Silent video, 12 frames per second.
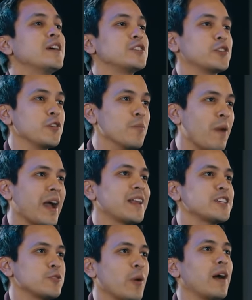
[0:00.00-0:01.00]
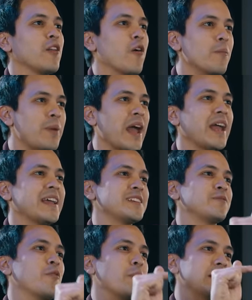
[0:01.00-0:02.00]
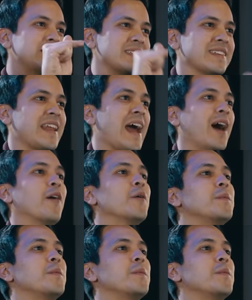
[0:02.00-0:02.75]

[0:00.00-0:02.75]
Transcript: so you might as well obey his voice now.